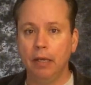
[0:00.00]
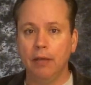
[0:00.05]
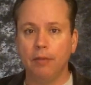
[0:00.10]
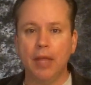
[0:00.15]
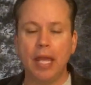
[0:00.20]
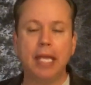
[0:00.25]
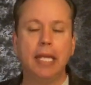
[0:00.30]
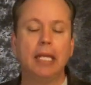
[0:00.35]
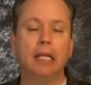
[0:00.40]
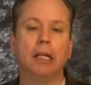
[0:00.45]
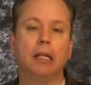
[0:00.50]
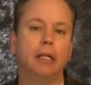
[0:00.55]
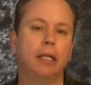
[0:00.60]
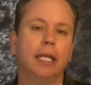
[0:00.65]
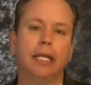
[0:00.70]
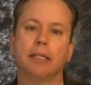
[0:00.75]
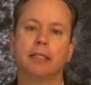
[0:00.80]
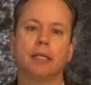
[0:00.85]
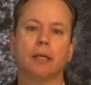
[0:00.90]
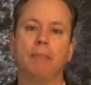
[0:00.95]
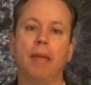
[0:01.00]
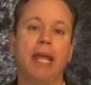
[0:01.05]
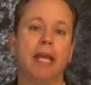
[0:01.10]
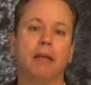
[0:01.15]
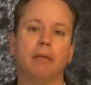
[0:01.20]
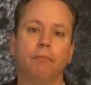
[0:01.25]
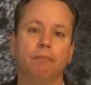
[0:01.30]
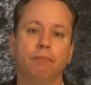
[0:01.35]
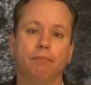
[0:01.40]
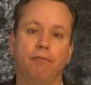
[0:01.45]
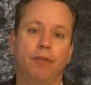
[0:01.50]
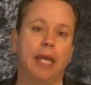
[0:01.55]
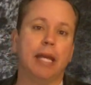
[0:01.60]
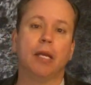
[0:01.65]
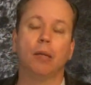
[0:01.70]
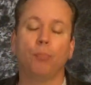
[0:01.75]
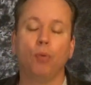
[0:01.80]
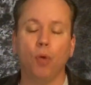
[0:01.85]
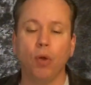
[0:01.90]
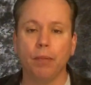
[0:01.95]
They can click to make
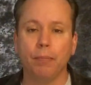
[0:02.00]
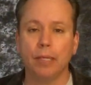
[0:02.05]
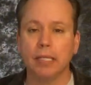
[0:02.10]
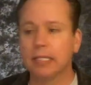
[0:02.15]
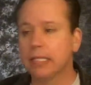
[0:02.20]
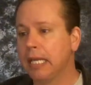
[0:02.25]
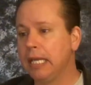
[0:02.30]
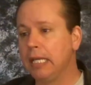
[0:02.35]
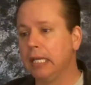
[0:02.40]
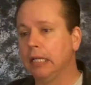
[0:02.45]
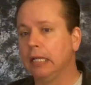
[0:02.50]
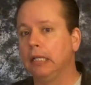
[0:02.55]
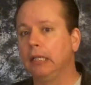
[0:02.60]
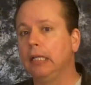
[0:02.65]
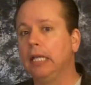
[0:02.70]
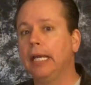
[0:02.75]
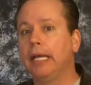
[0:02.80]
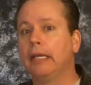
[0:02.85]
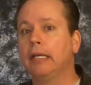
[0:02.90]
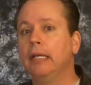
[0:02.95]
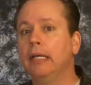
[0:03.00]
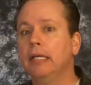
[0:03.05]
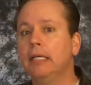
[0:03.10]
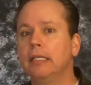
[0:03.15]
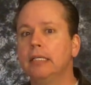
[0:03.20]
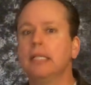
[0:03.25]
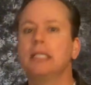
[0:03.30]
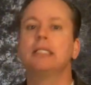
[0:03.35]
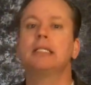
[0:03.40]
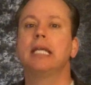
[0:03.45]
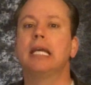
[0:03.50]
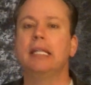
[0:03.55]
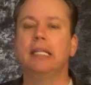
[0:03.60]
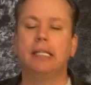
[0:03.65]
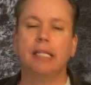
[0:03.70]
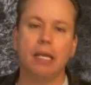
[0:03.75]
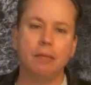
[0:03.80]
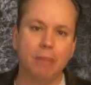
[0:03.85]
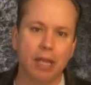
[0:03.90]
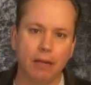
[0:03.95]
fake appointments, they can click to say
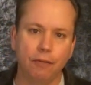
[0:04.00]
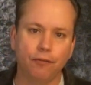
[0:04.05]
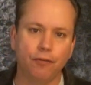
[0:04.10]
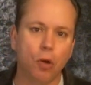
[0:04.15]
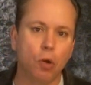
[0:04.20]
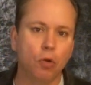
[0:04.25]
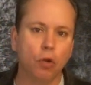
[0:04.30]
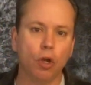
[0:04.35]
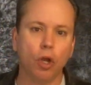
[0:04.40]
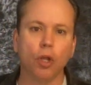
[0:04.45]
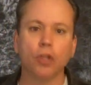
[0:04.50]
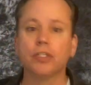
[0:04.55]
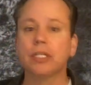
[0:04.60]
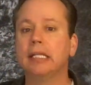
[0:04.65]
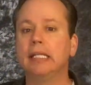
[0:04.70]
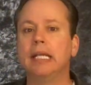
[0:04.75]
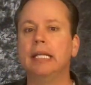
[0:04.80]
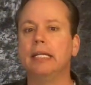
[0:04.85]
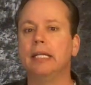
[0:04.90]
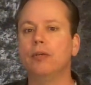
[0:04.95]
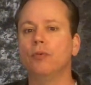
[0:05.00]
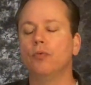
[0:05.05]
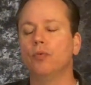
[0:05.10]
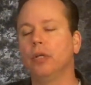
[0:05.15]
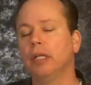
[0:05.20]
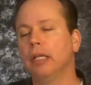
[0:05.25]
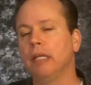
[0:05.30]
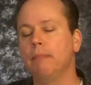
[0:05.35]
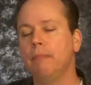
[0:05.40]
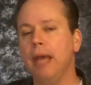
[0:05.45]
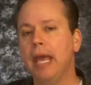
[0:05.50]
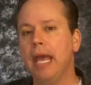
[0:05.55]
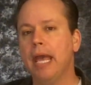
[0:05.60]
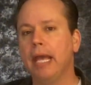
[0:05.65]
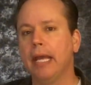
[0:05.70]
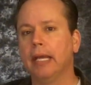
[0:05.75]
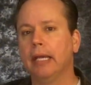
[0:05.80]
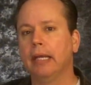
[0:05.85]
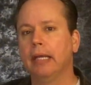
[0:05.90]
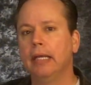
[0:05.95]
that they made phone calls that they didn't really
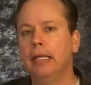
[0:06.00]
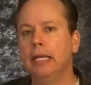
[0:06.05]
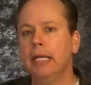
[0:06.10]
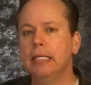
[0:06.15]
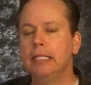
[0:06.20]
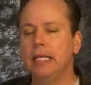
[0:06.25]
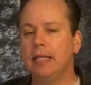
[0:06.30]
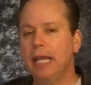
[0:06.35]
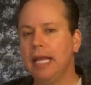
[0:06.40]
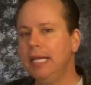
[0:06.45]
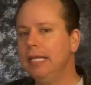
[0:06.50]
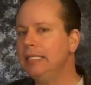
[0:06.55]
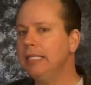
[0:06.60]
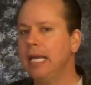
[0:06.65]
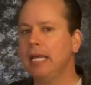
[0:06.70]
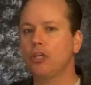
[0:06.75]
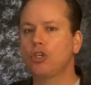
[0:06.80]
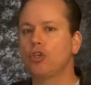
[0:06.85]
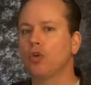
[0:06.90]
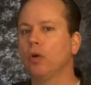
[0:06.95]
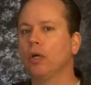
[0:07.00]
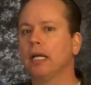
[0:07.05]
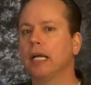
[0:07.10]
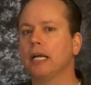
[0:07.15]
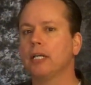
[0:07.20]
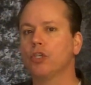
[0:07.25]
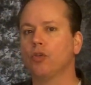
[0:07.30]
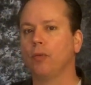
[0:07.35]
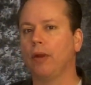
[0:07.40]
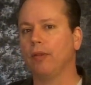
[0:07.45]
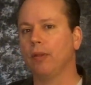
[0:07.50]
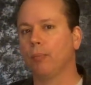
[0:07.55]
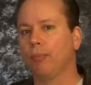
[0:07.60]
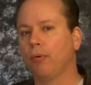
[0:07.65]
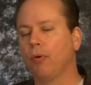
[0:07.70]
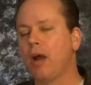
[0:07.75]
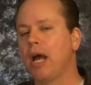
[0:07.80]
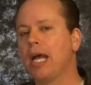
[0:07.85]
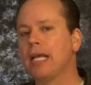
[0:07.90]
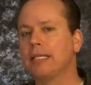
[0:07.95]
make. See, they can take shortcuts around the
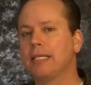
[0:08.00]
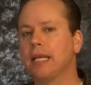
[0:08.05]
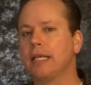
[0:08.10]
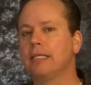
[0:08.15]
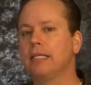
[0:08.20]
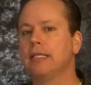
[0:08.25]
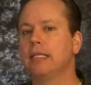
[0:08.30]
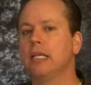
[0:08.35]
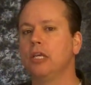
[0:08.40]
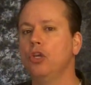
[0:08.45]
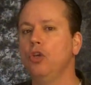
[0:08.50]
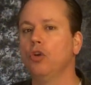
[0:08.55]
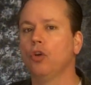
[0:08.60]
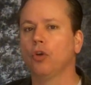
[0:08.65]
processes that you